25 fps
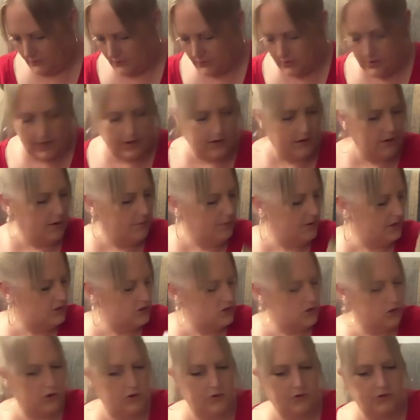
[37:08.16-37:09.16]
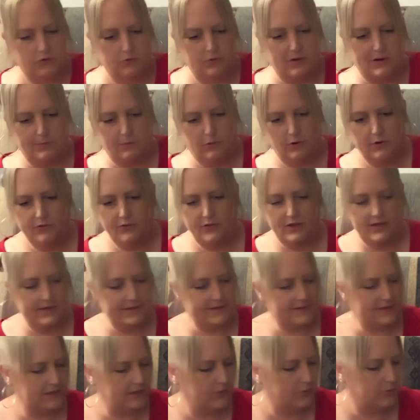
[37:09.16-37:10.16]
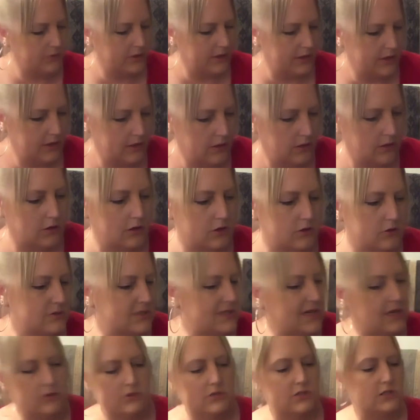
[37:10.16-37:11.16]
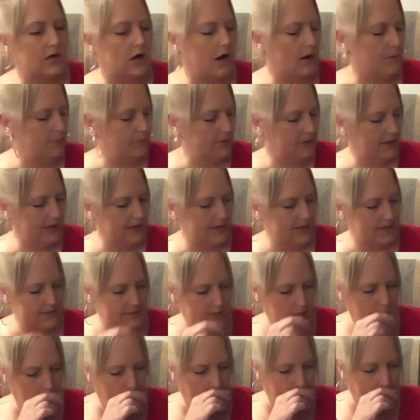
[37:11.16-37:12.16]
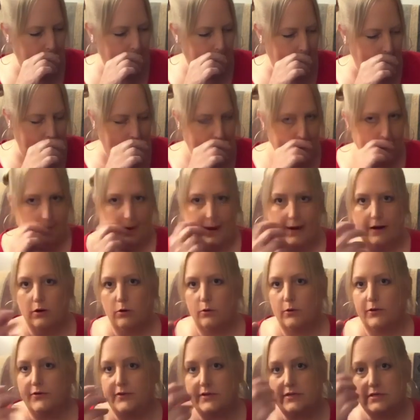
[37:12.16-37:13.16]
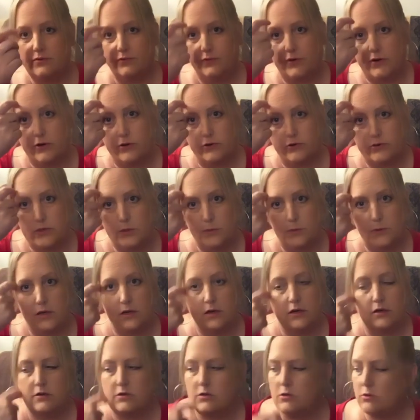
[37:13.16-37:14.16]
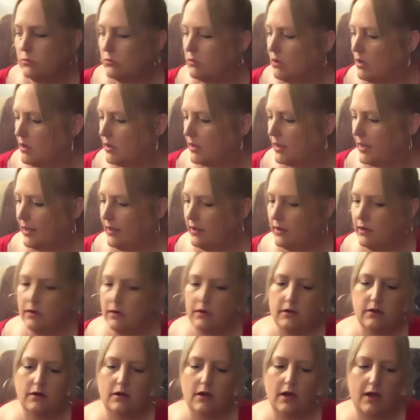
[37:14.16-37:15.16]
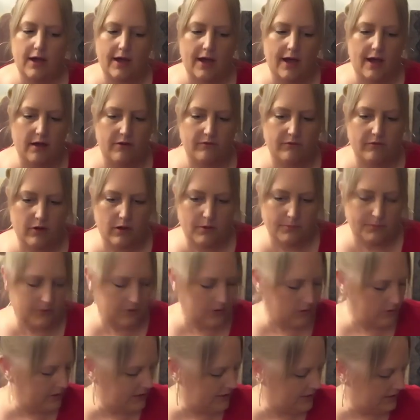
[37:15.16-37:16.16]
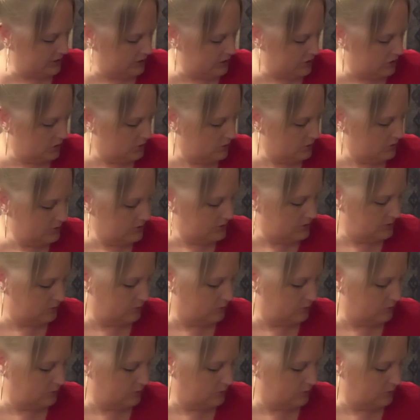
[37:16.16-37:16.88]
Okay, I'm gonna show you three more things and then we're gonna close down shop because um, I don't want this video to be too long and I have uploading issues